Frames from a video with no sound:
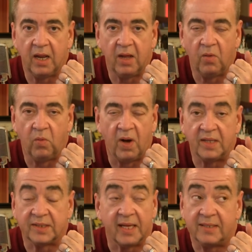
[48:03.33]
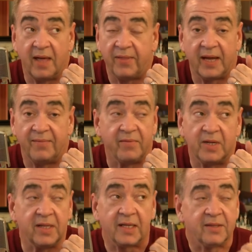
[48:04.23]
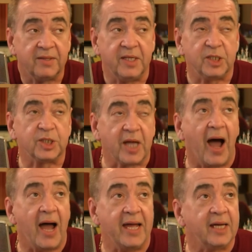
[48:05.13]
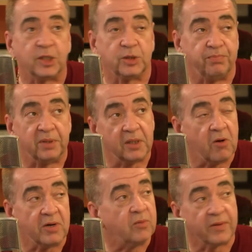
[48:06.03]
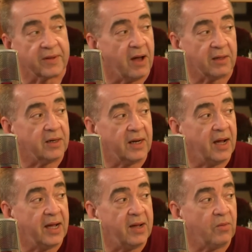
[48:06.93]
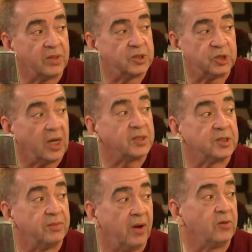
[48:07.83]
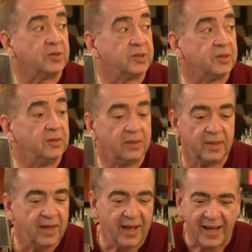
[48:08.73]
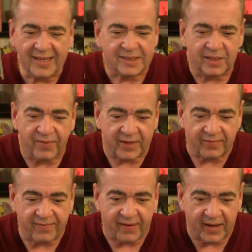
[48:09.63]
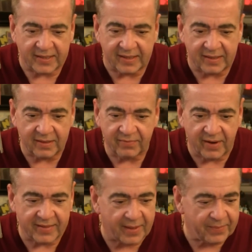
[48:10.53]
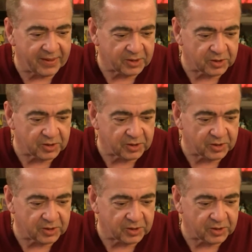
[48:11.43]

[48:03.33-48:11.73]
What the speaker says: was like nothing I've ever, like the sky exploded with color. It was just the most. I gotta see if I can find that picture.